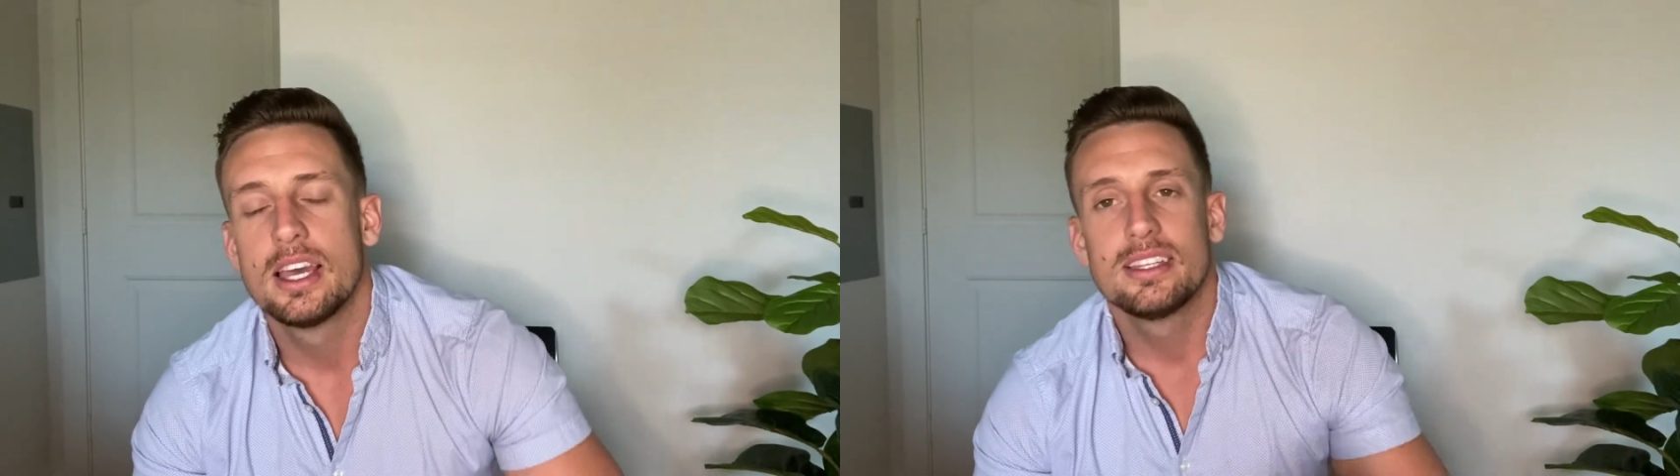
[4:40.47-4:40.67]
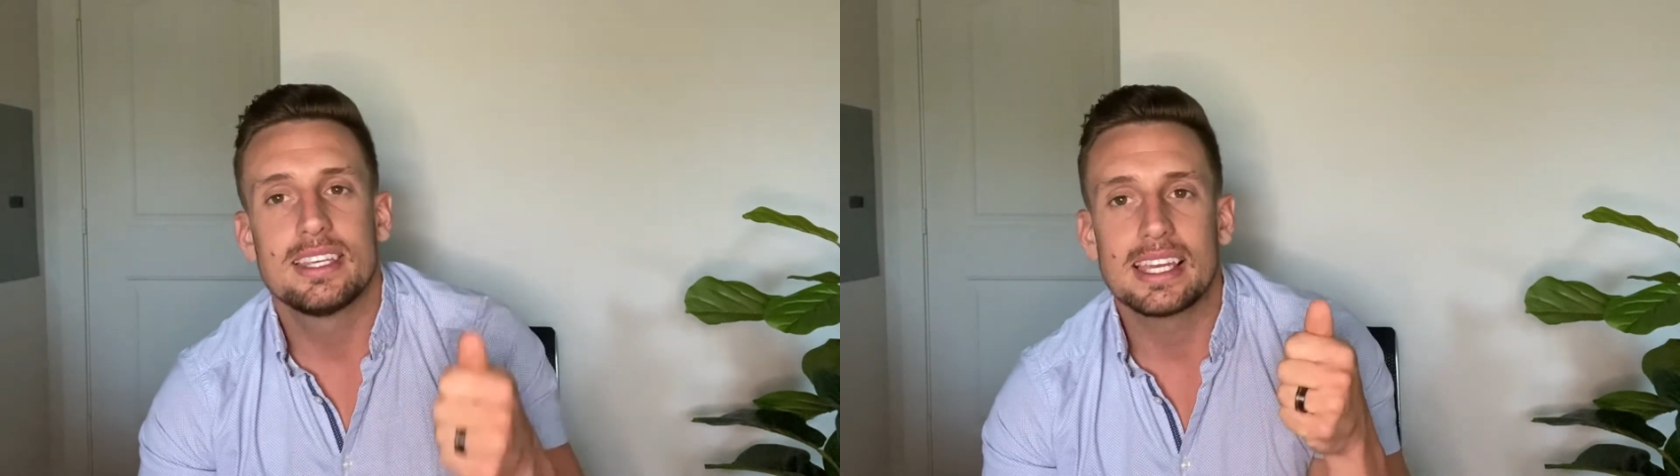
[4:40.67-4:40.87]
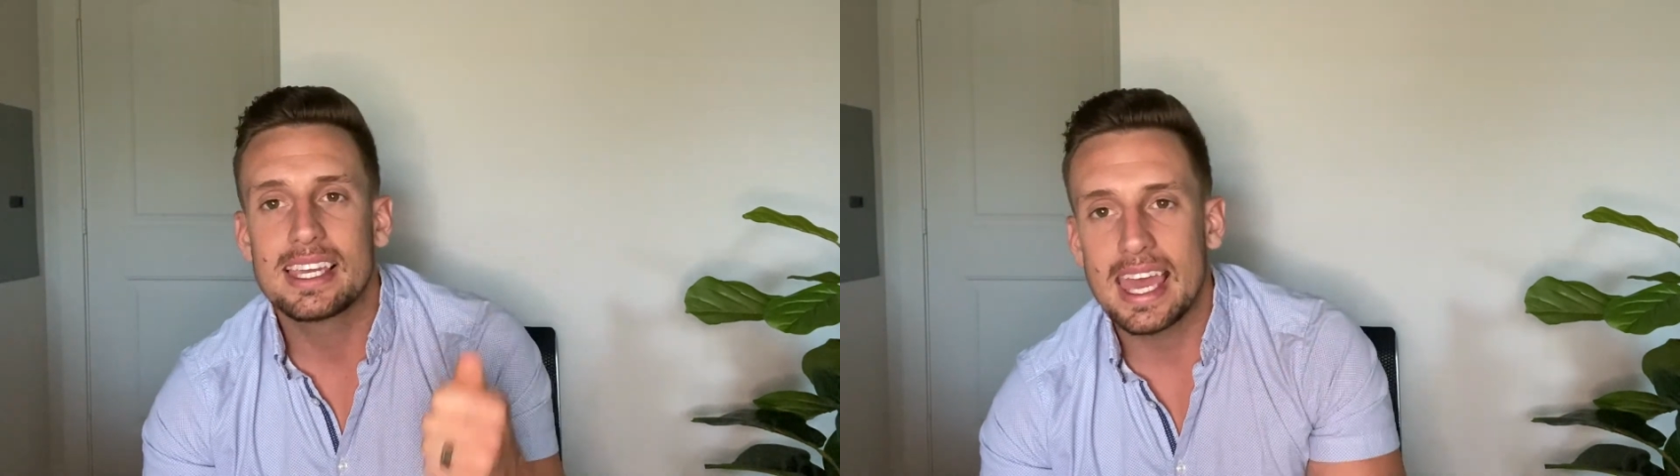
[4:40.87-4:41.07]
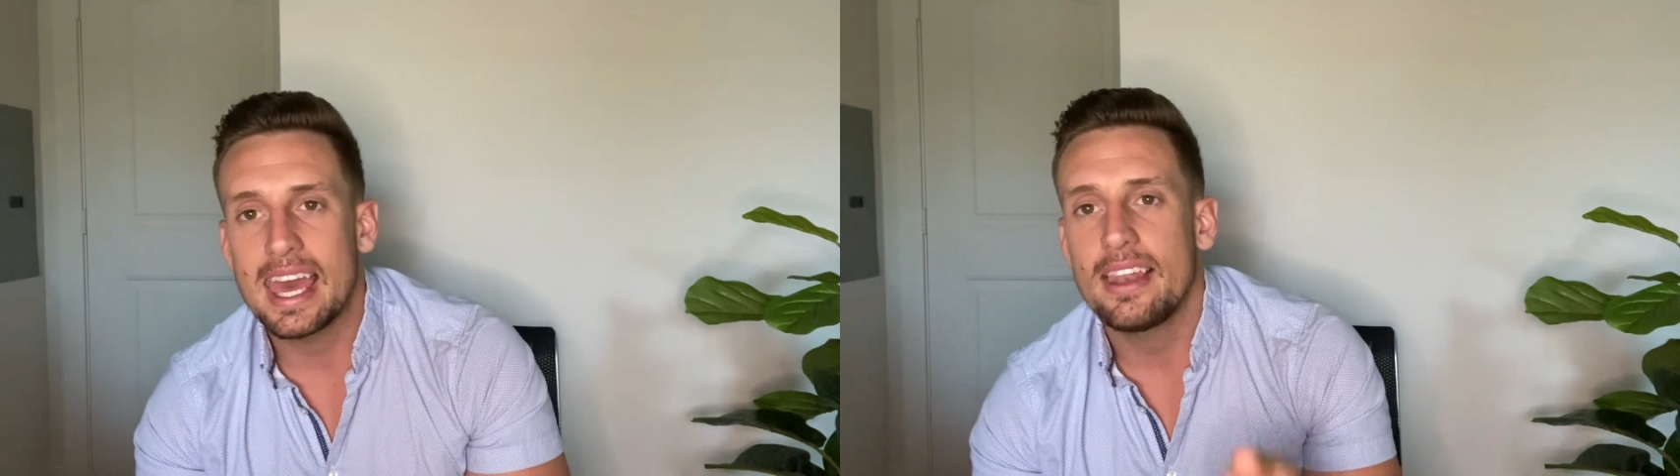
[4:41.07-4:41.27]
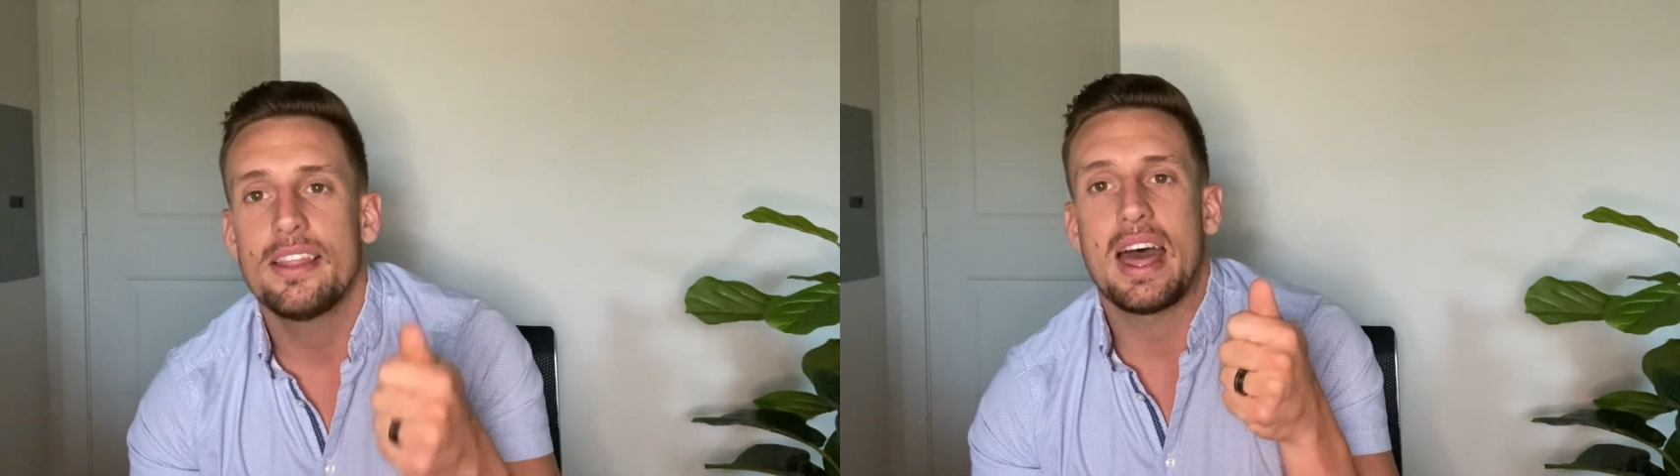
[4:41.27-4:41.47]
to
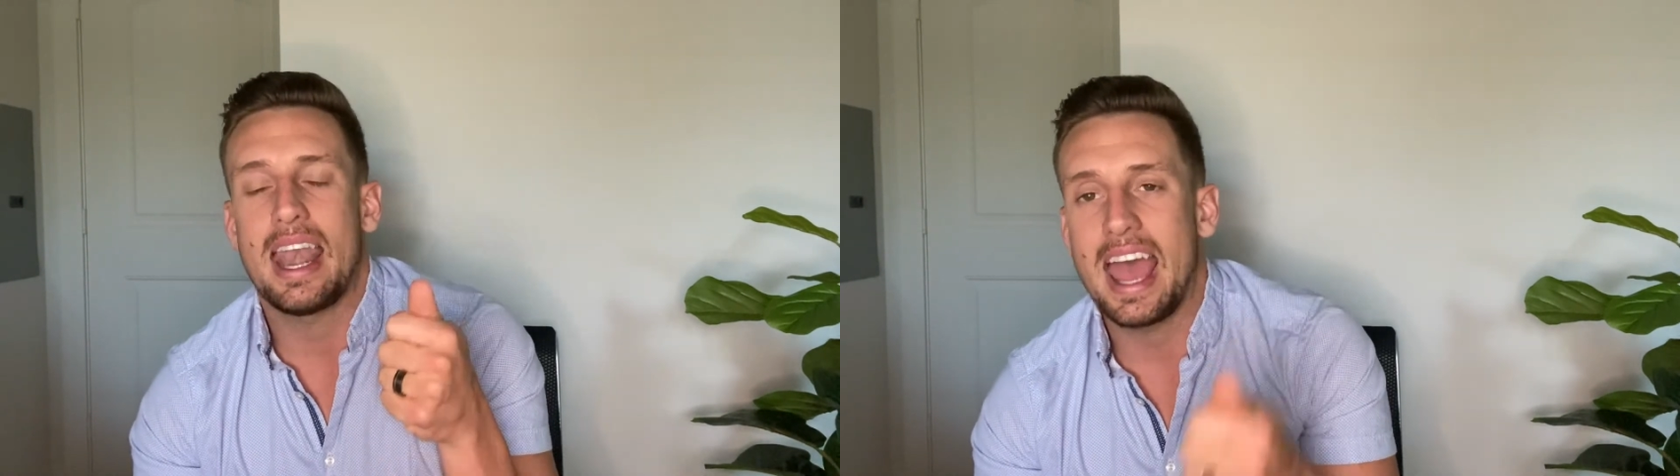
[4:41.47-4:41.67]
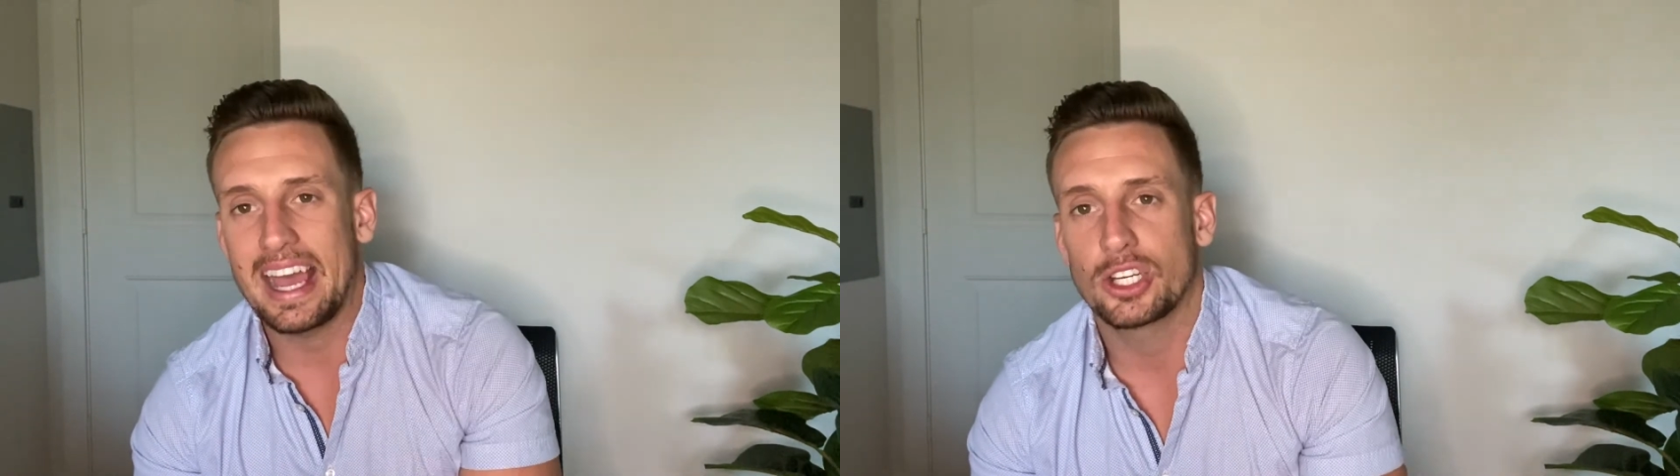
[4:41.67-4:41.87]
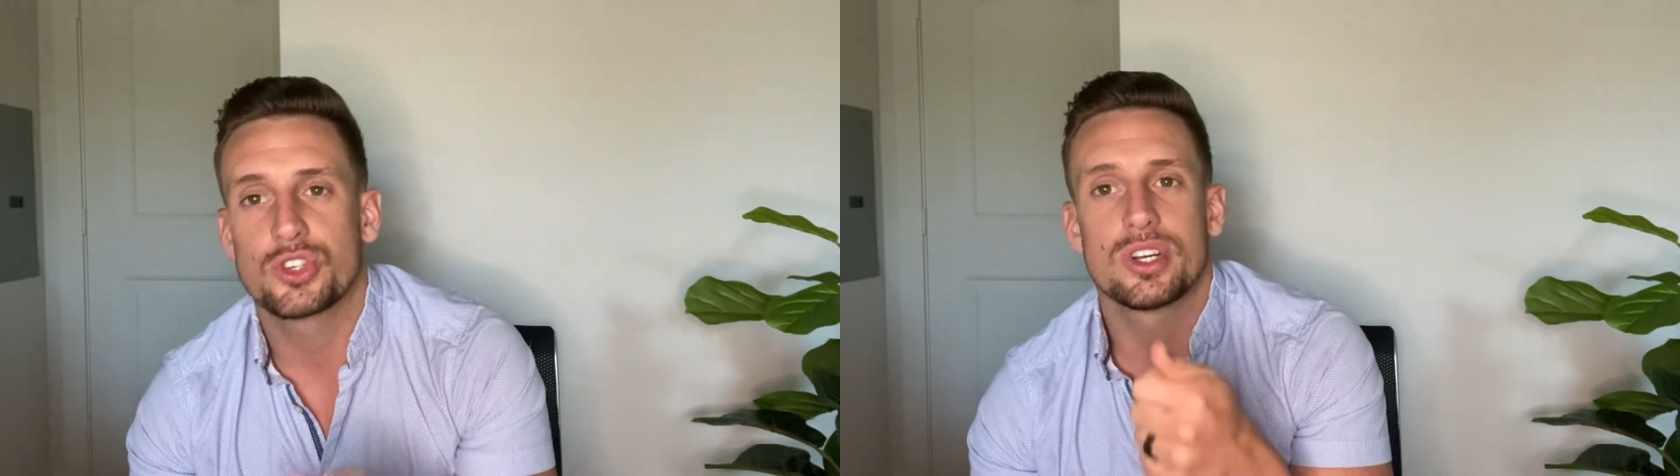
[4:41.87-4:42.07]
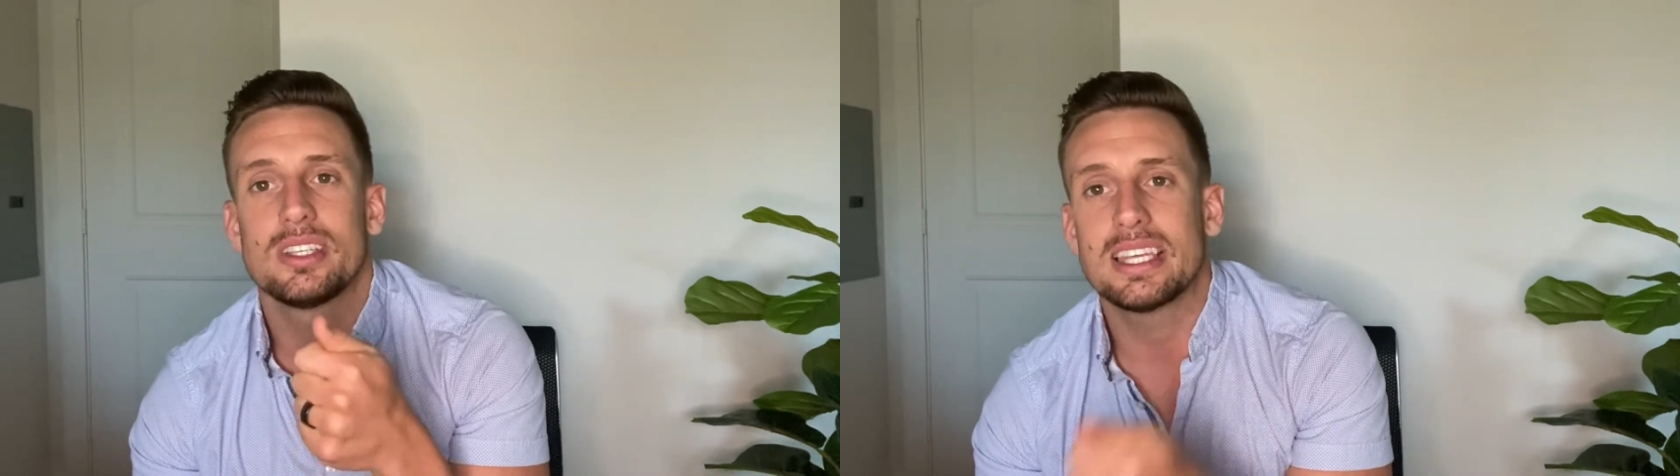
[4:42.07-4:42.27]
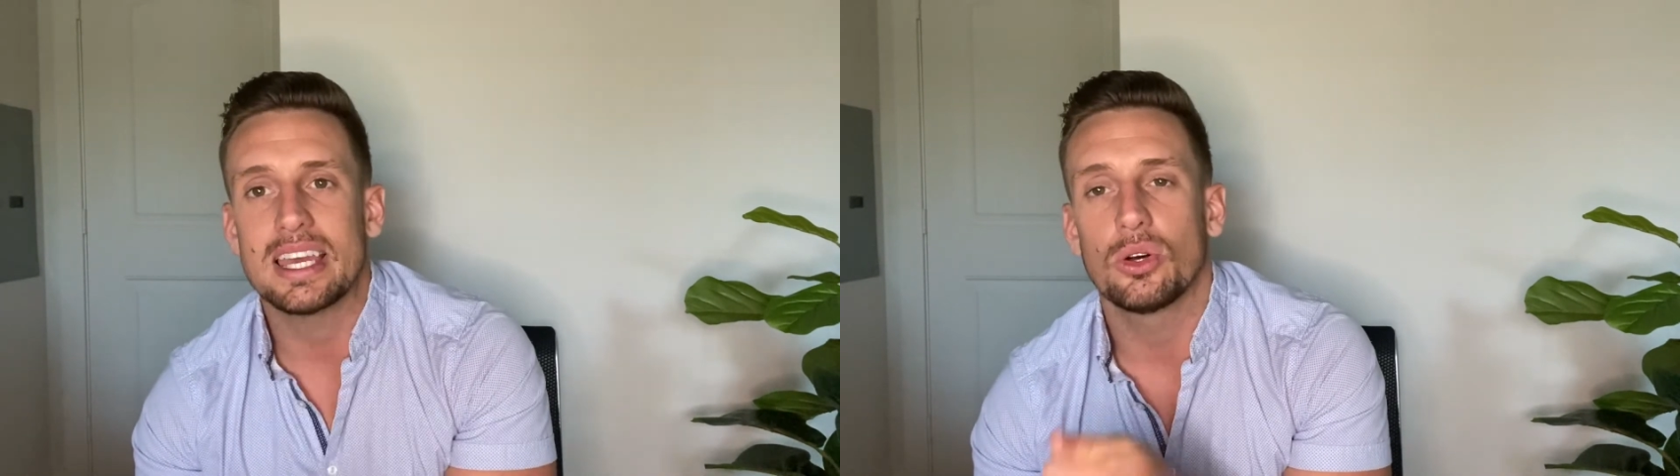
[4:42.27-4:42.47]
get that extra
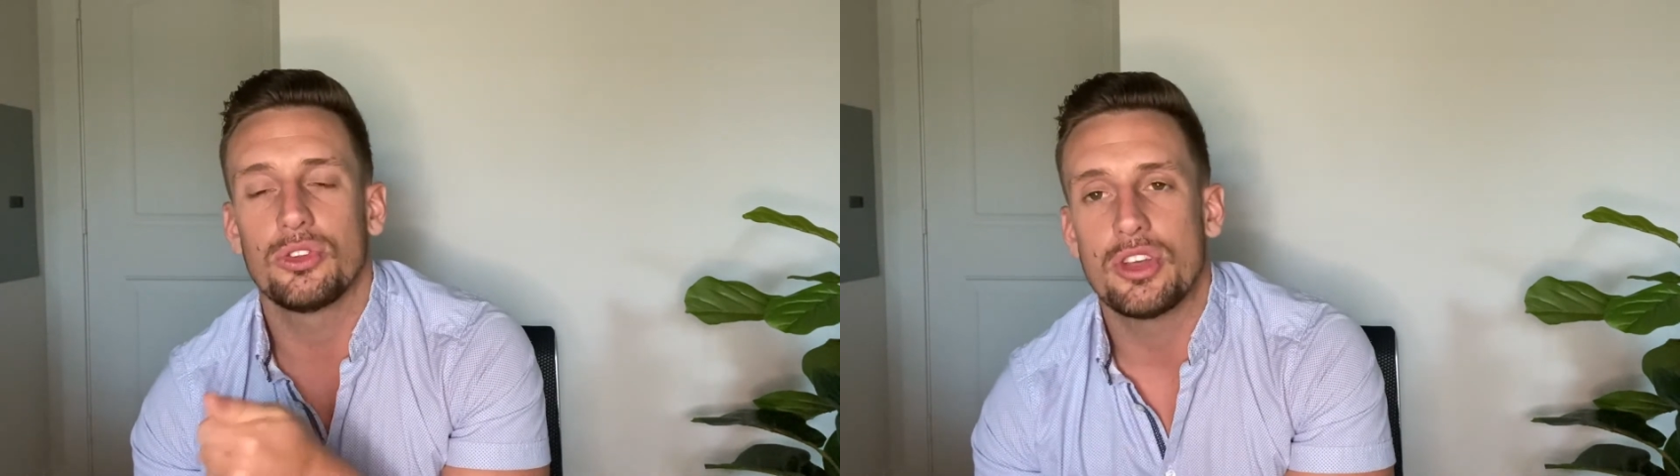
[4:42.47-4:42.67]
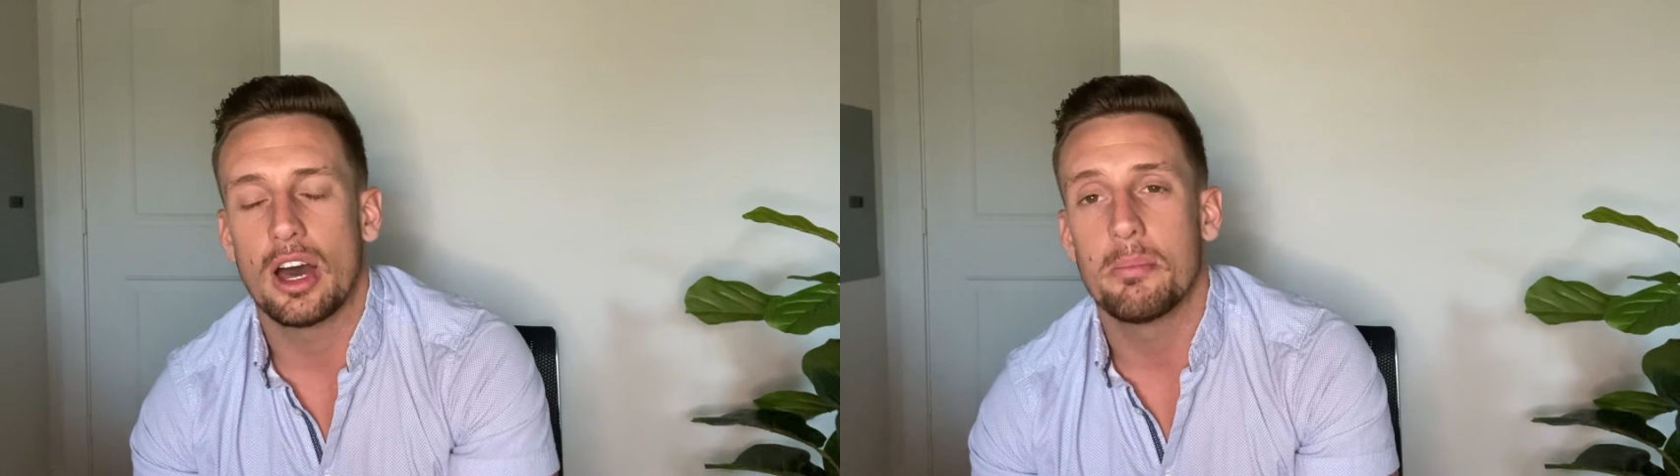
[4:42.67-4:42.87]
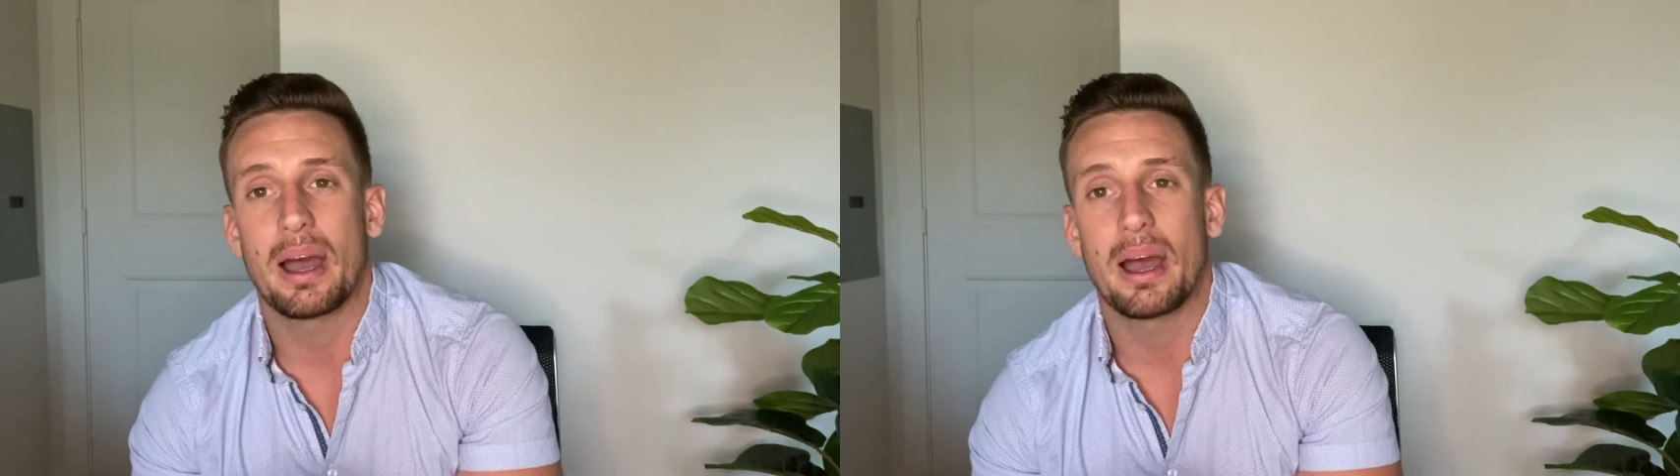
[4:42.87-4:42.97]
deal done